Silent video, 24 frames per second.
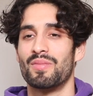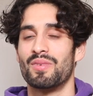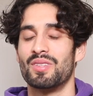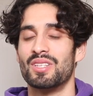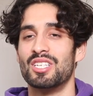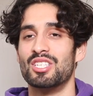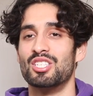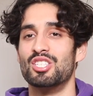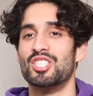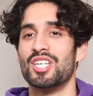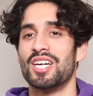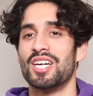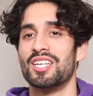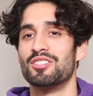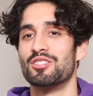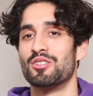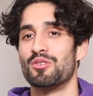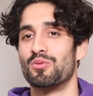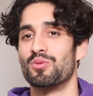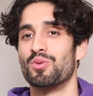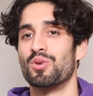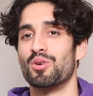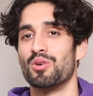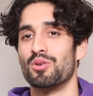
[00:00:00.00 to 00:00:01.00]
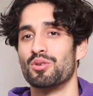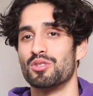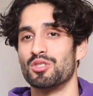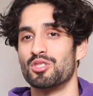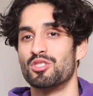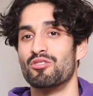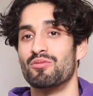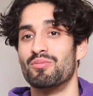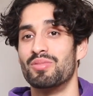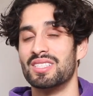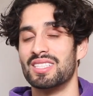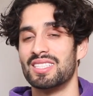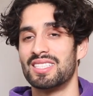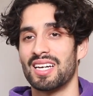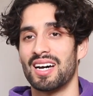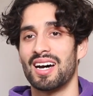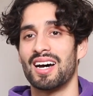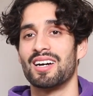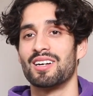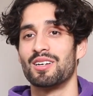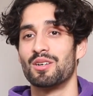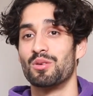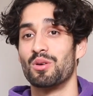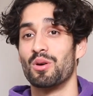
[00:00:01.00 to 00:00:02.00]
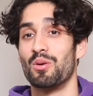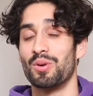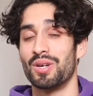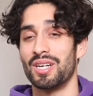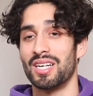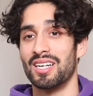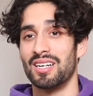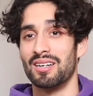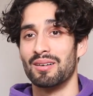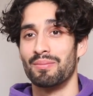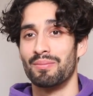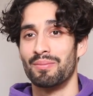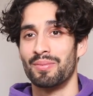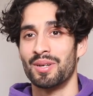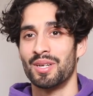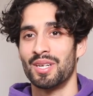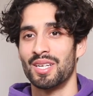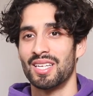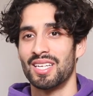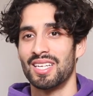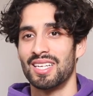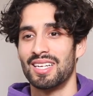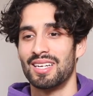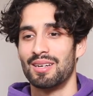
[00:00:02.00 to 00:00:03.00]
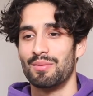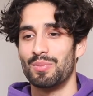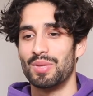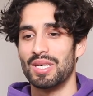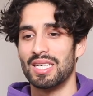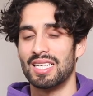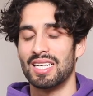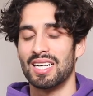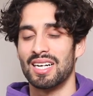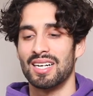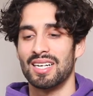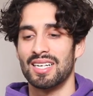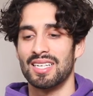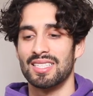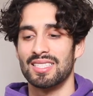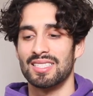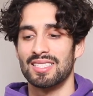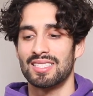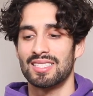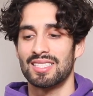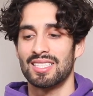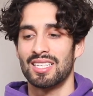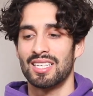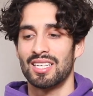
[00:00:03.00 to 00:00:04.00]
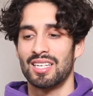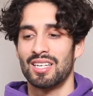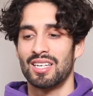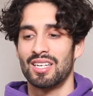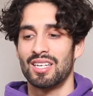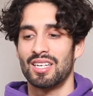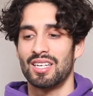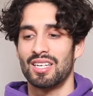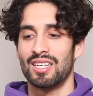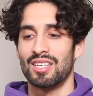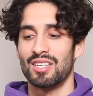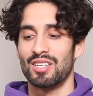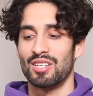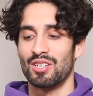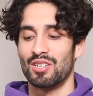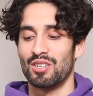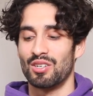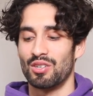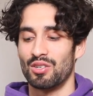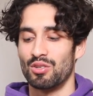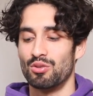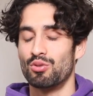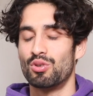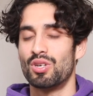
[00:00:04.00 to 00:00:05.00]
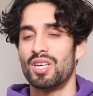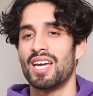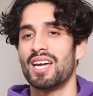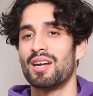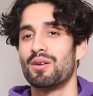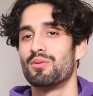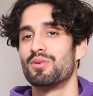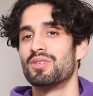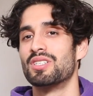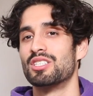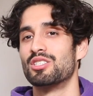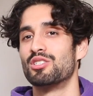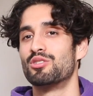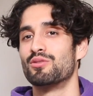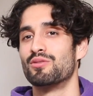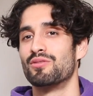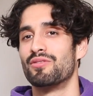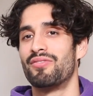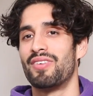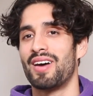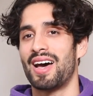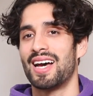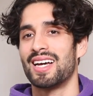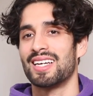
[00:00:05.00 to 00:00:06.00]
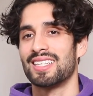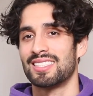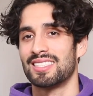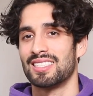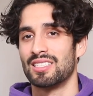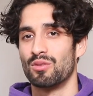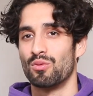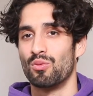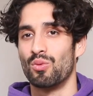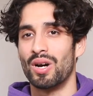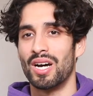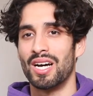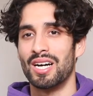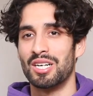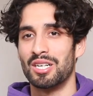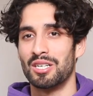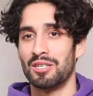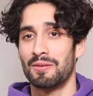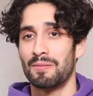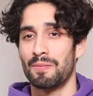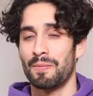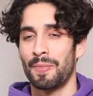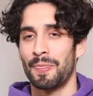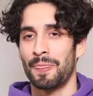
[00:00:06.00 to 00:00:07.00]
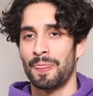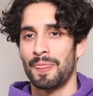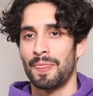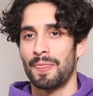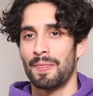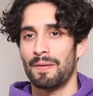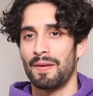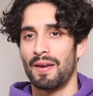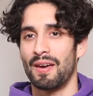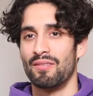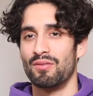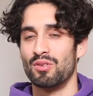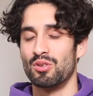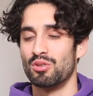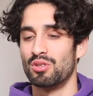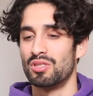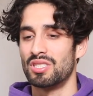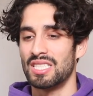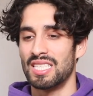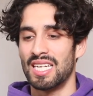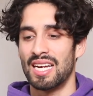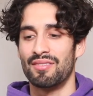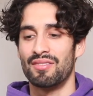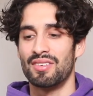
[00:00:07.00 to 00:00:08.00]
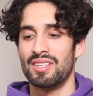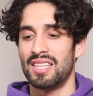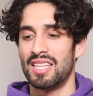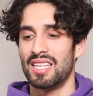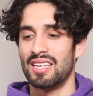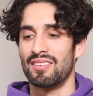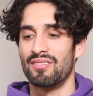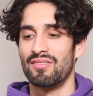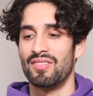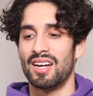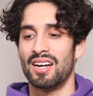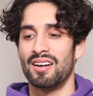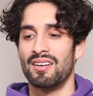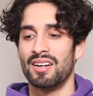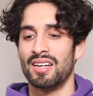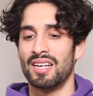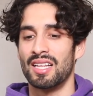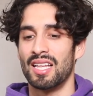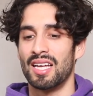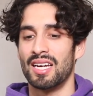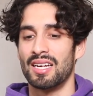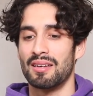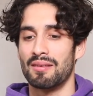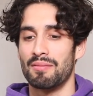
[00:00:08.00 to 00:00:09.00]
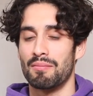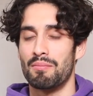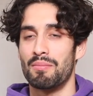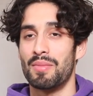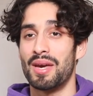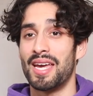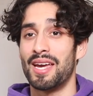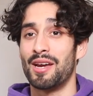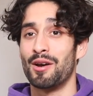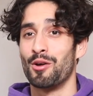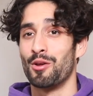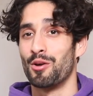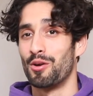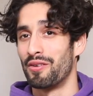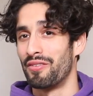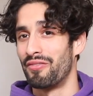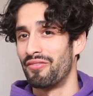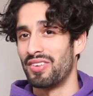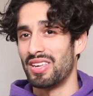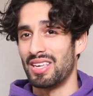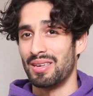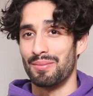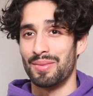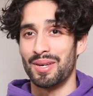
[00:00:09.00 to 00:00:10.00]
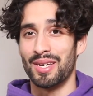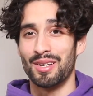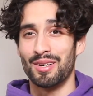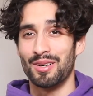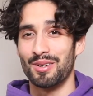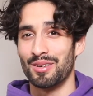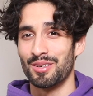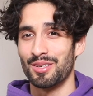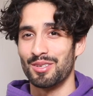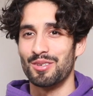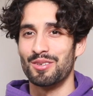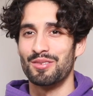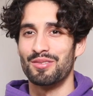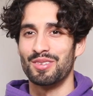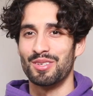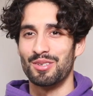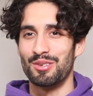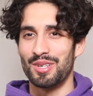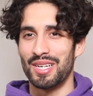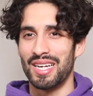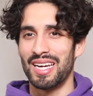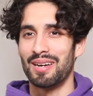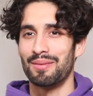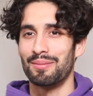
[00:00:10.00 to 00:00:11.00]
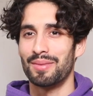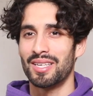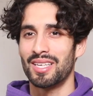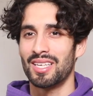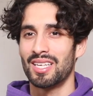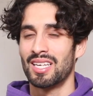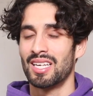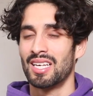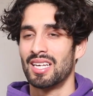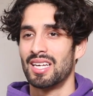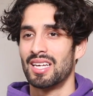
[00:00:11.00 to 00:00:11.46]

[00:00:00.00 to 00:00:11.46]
the gender roles you've been taught growing up, because you can't really shoot fashion well if you see everything very like male or female, you, you get me?